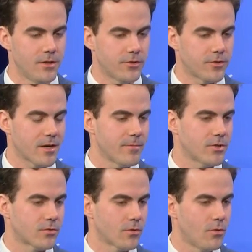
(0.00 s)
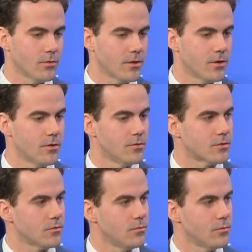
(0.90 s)
to try to make sure only
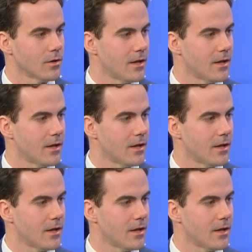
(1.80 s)
those who